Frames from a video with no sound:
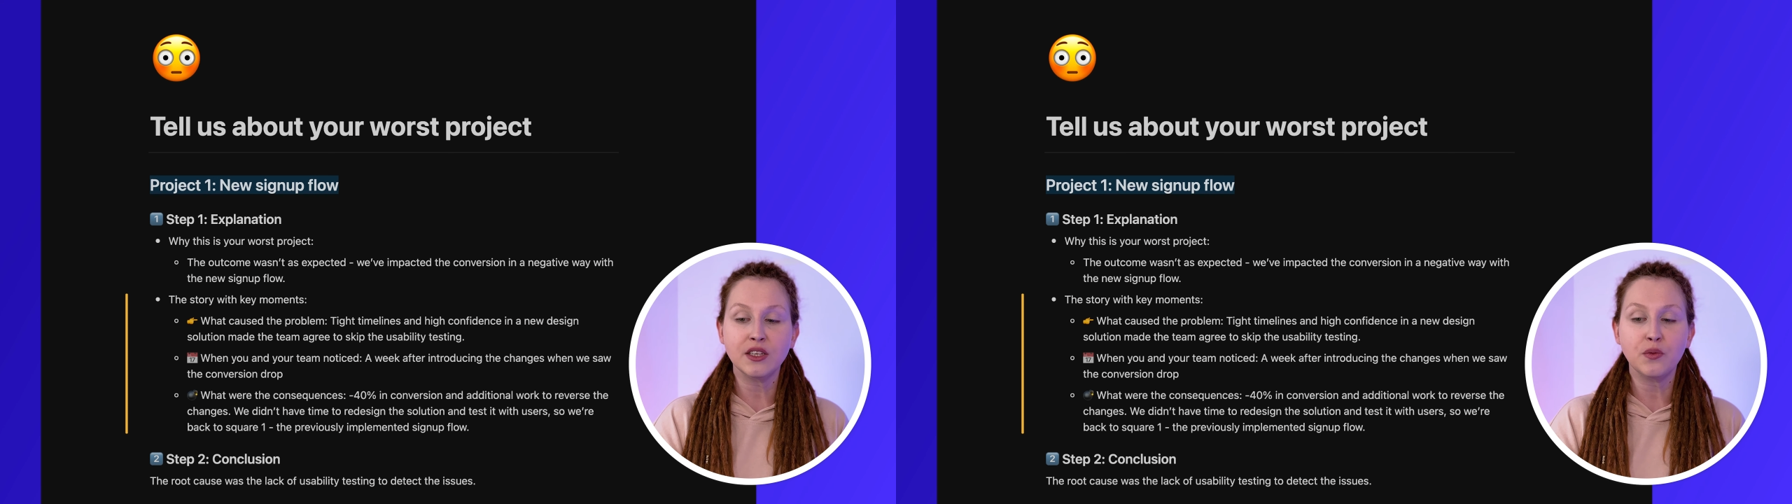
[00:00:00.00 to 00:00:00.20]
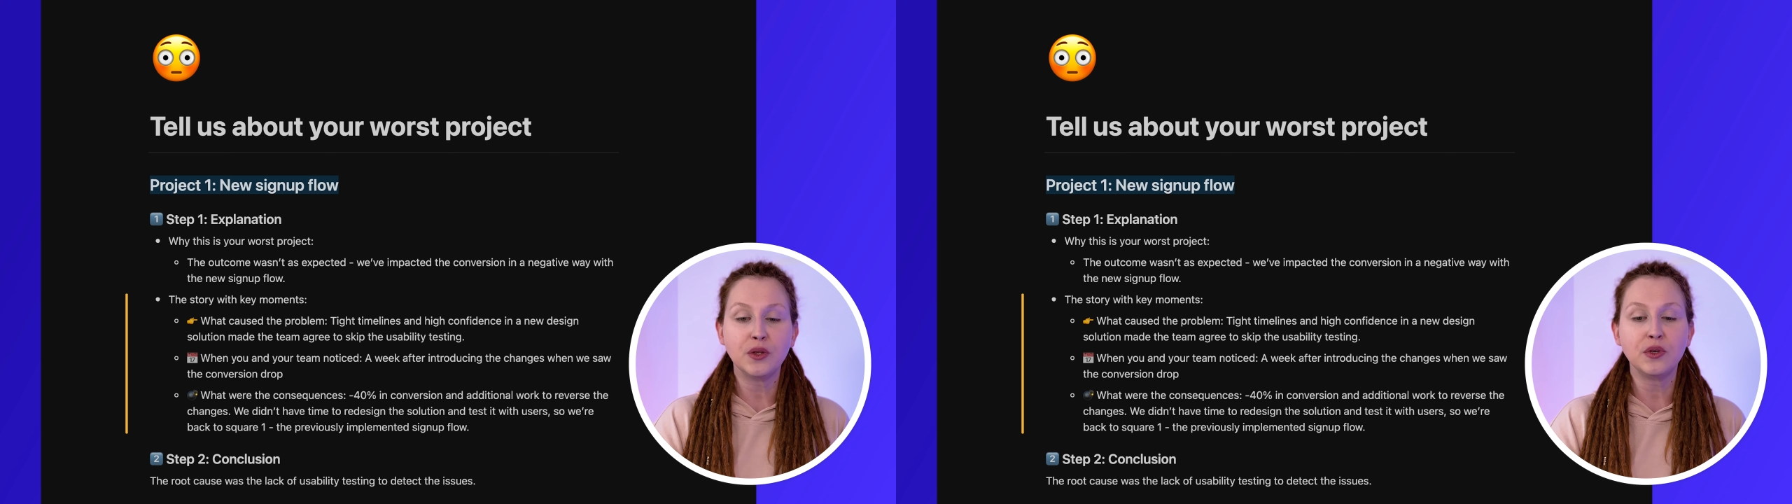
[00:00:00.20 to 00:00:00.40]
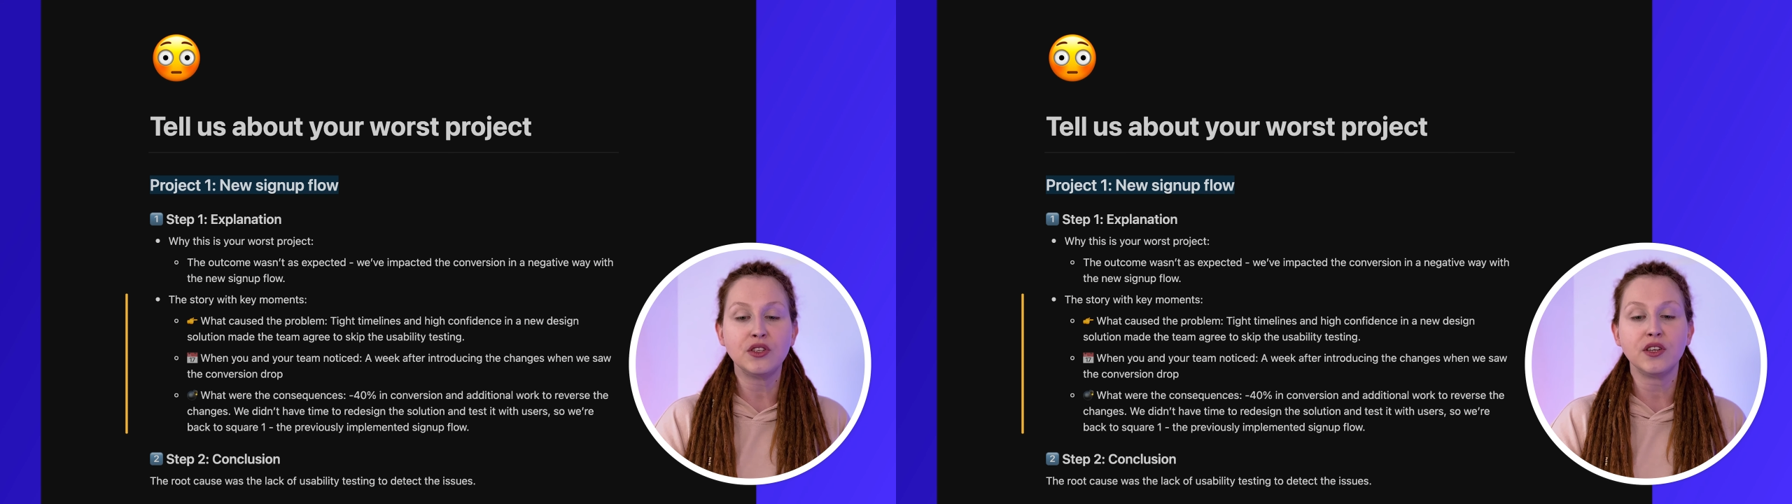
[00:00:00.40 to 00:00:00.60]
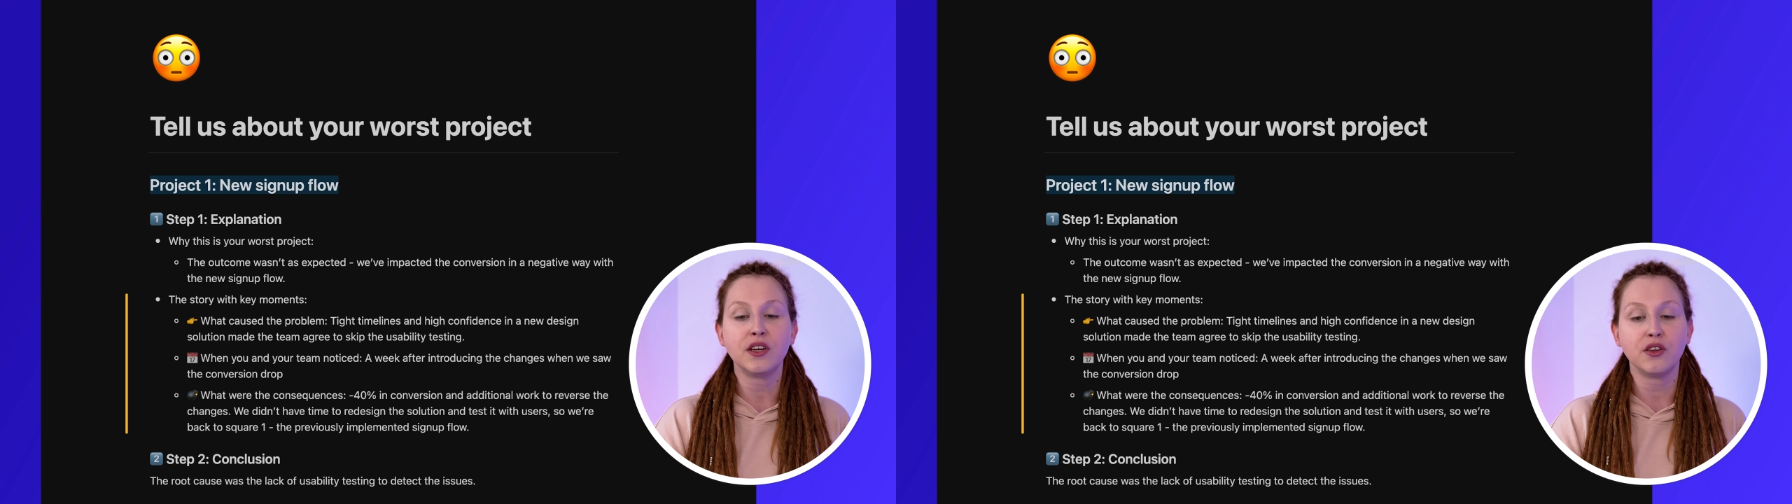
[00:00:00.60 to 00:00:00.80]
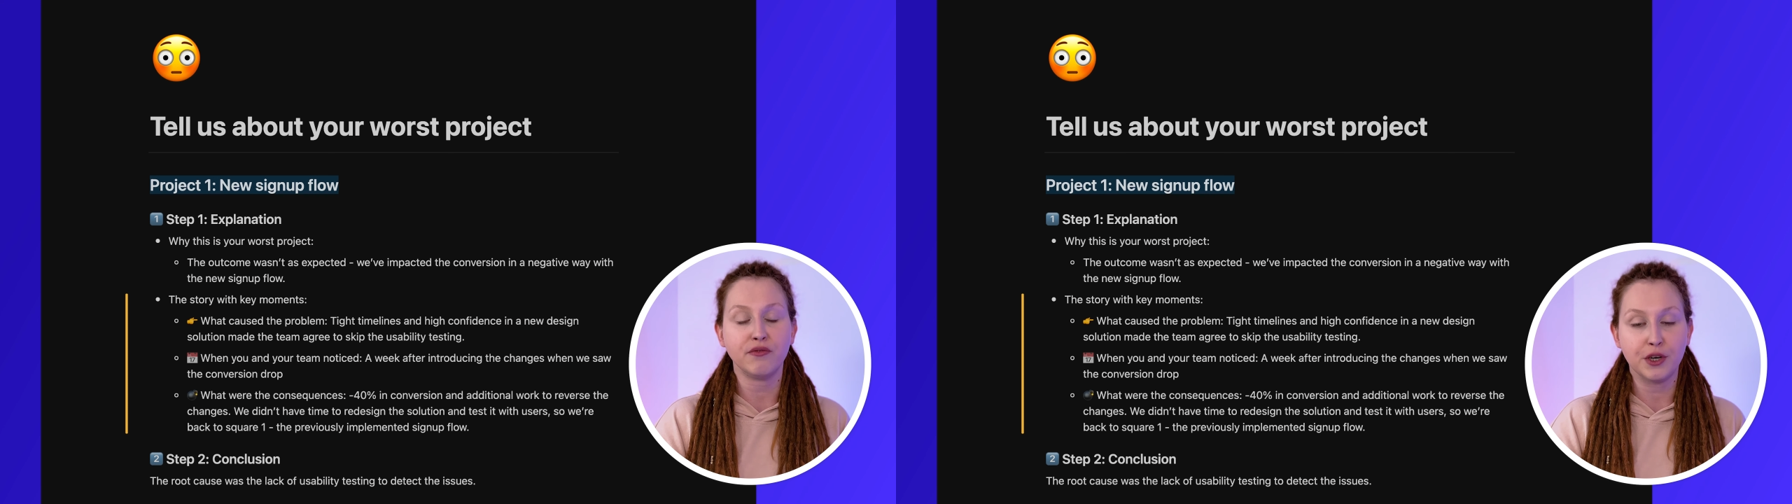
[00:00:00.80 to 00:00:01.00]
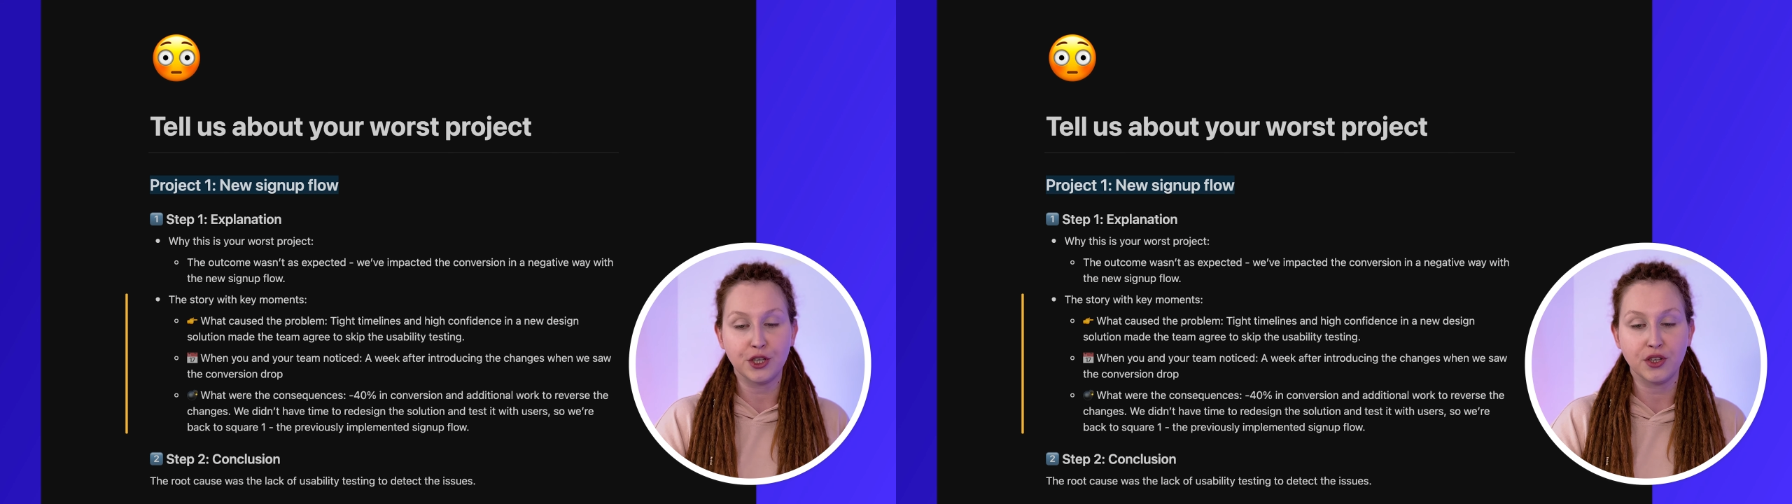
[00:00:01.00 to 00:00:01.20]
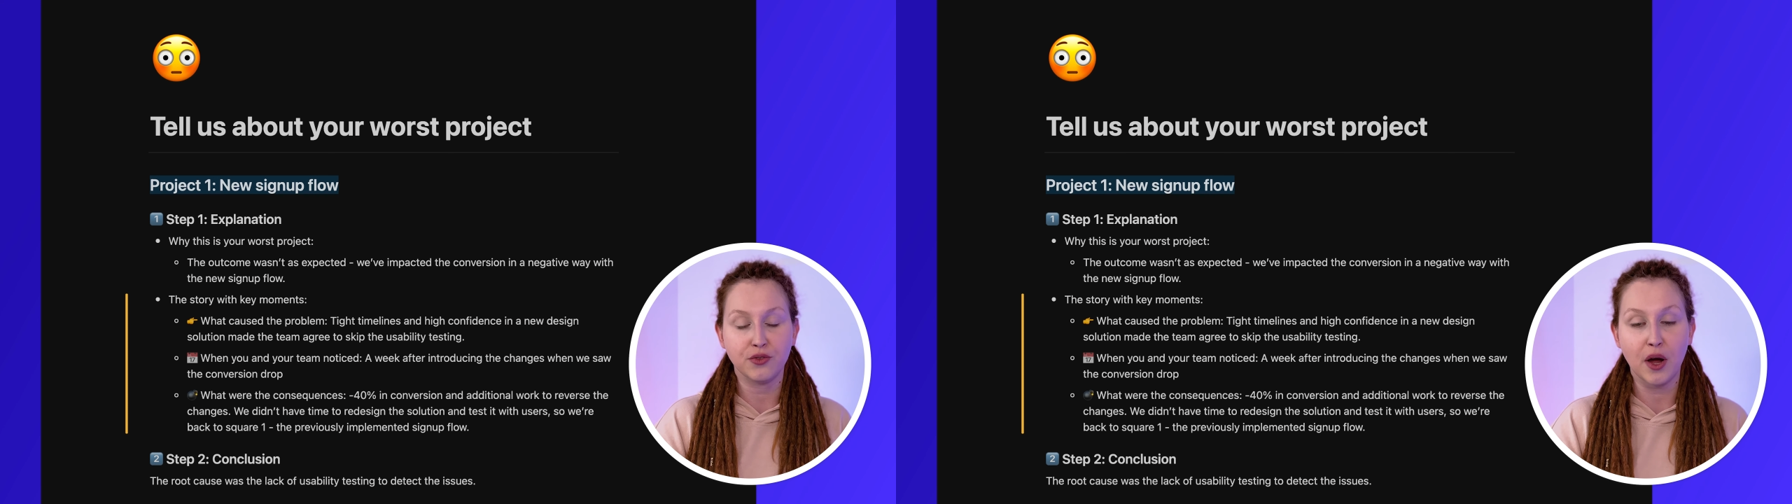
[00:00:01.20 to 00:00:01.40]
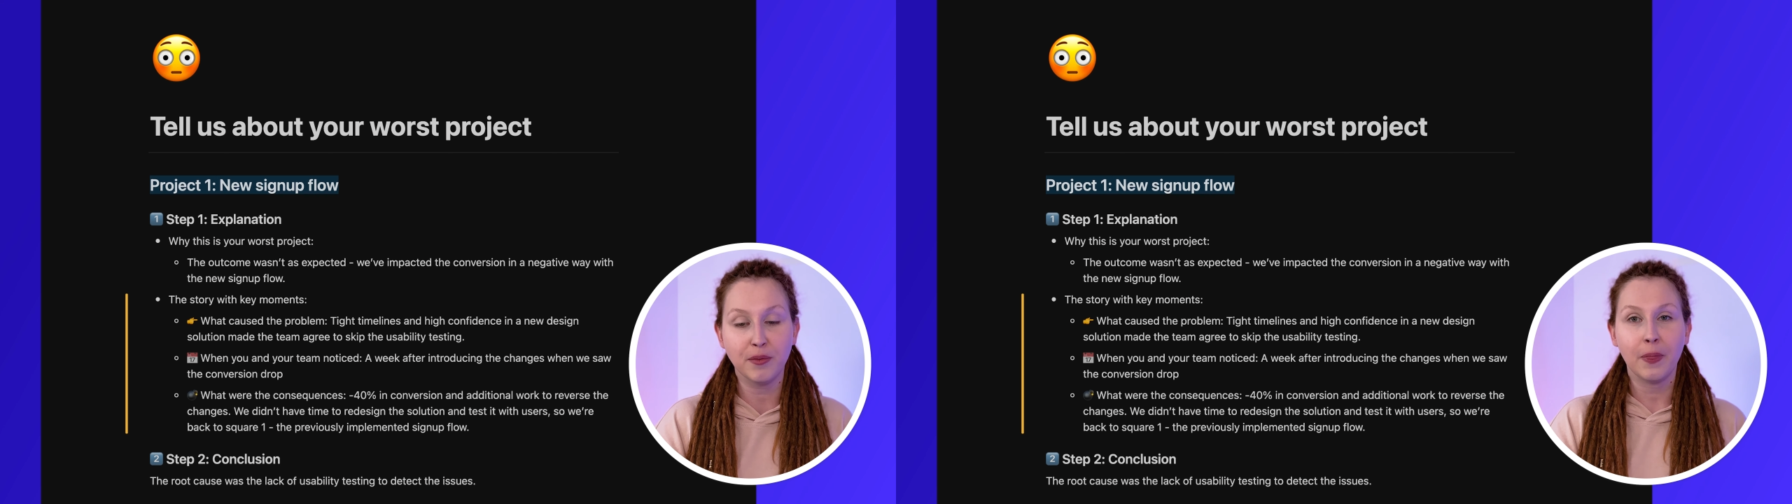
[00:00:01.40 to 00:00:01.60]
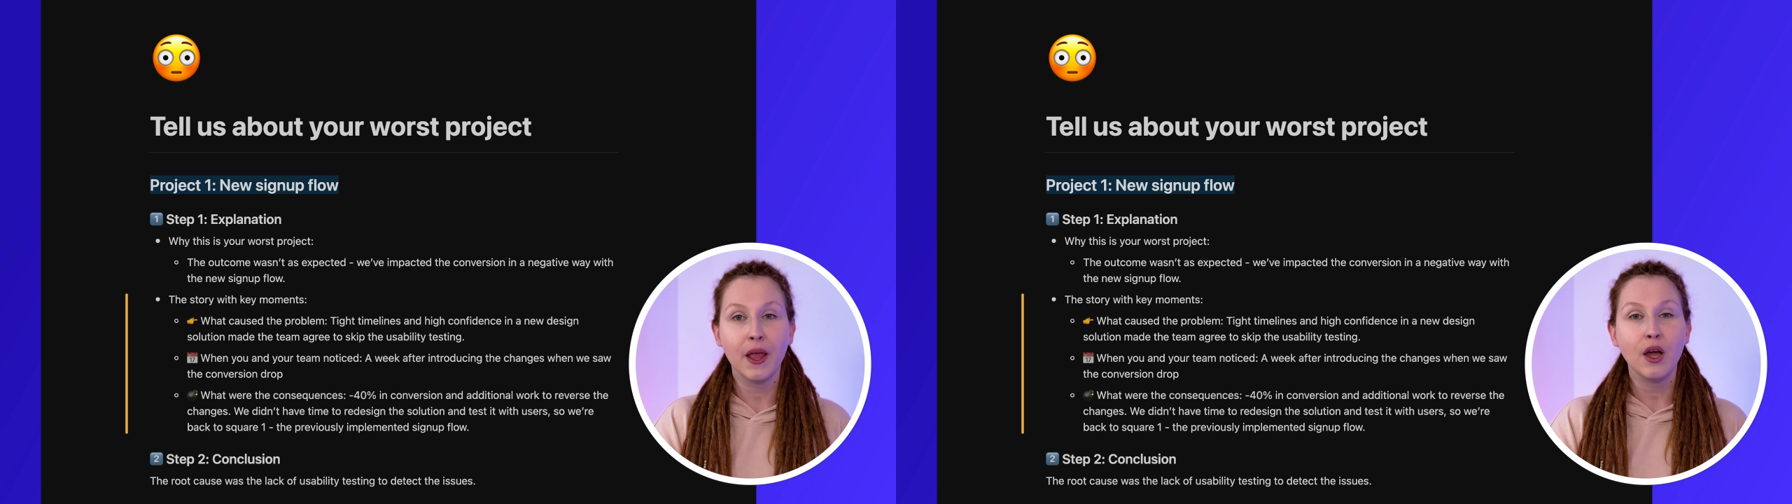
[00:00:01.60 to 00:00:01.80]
when we saw the conversion drop.